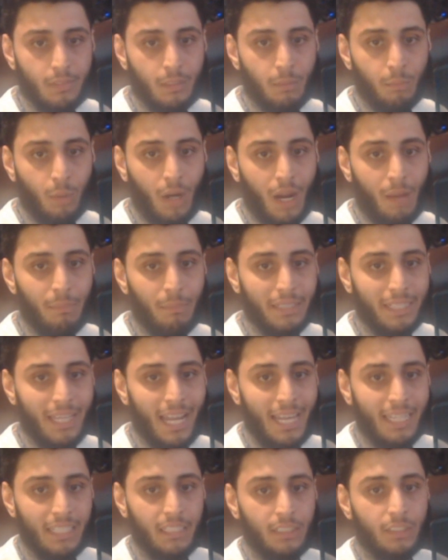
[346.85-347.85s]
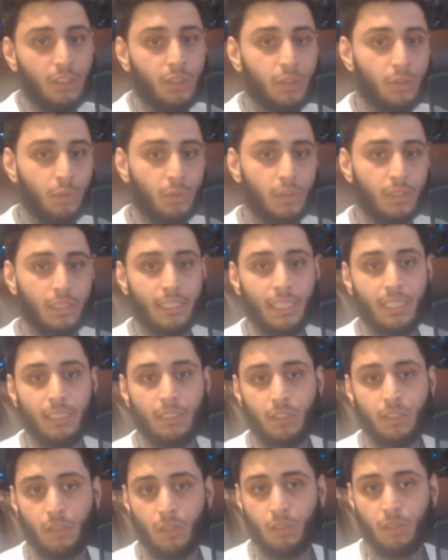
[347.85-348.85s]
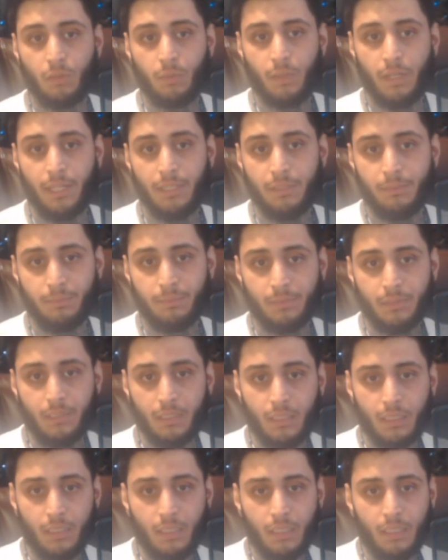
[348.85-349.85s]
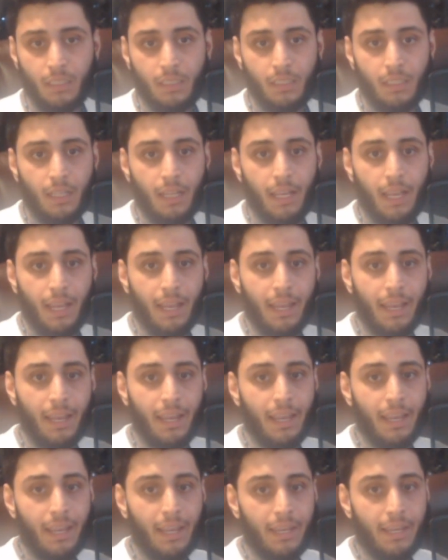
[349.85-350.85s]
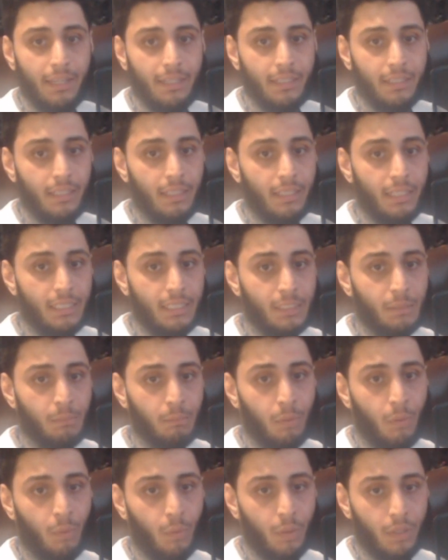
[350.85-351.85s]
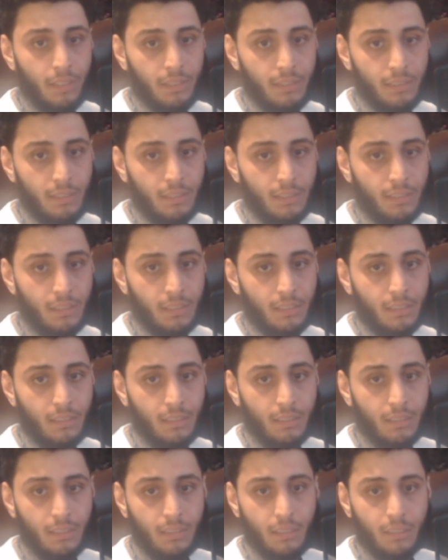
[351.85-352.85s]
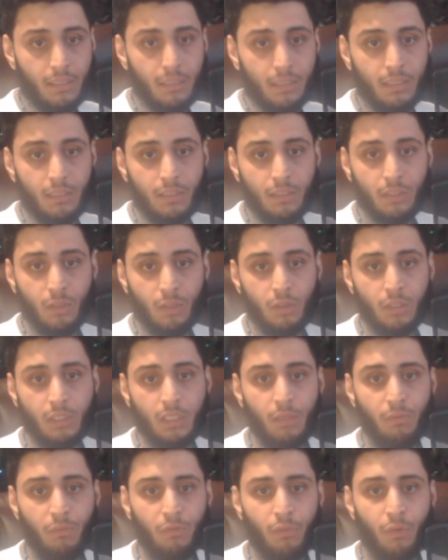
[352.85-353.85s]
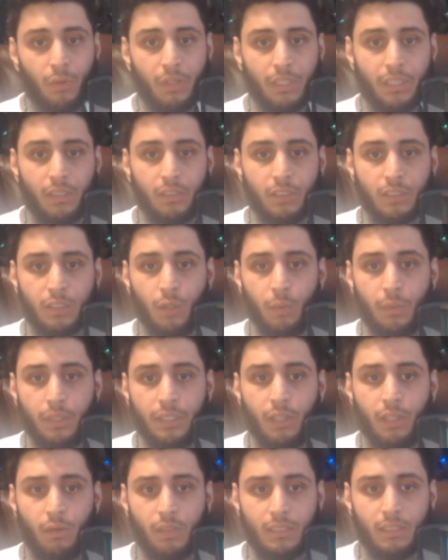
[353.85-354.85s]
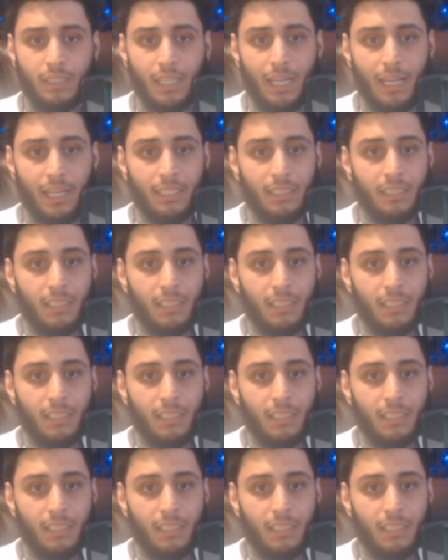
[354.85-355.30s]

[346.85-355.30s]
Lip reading: propagandas used against salt, right? And its importance. So some 40 years ago, we noticed that